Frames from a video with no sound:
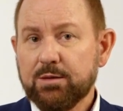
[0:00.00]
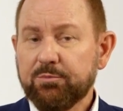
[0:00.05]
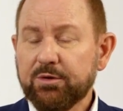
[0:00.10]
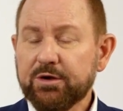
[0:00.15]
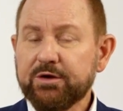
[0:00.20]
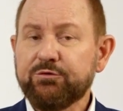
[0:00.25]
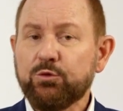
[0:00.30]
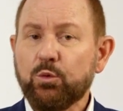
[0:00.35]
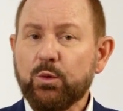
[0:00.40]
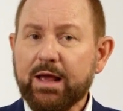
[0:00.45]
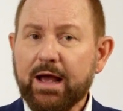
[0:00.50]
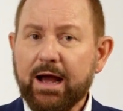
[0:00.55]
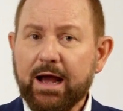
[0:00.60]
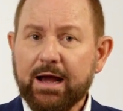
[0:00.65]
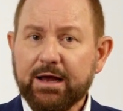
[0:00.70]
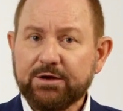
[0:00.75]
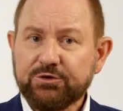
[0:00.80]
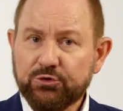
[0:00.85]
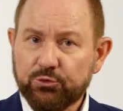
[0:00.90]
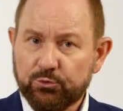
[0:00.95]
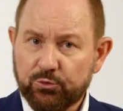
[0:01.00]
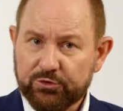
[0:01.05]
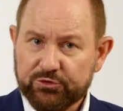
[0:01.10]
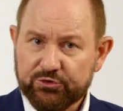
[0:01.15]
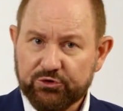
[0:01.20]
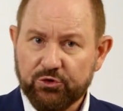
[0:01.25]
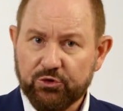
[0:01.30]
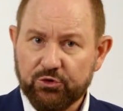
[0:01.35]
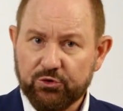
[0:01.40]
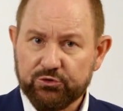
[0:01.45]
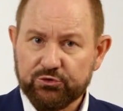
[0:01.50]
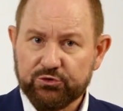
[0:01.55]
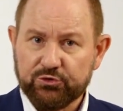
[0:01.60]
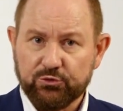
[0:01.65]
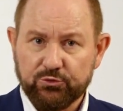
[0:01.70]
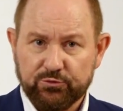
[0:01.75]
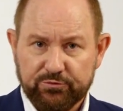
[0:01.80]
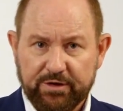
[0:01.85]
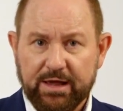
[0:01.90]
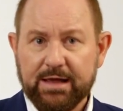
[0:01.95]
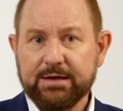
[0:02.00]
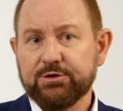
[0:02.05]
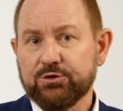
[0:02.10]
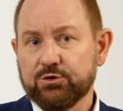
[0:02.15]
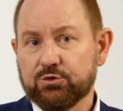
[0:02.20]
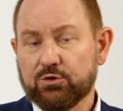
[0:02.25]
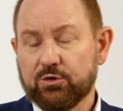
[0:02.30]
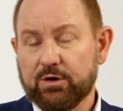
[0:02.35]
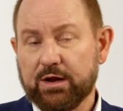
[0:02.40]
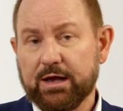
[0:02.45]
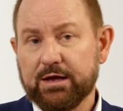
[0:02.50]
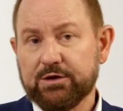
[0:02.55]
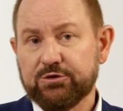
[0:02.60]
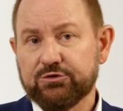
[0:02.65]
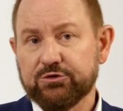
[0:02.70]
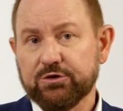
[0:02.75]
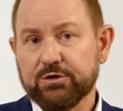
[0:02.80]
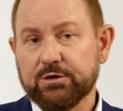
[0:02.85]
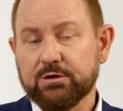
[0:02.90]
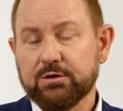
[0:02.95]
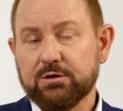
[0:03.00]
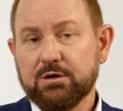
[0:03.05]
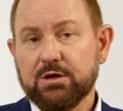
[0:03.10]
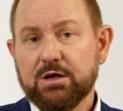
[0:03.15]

But if we are to return to value creation,